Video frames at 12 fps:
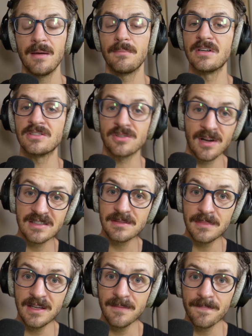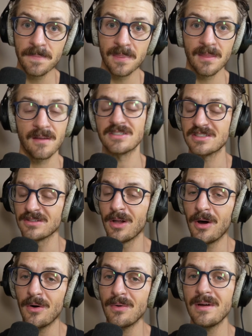But trust me,
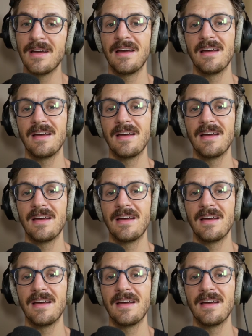slow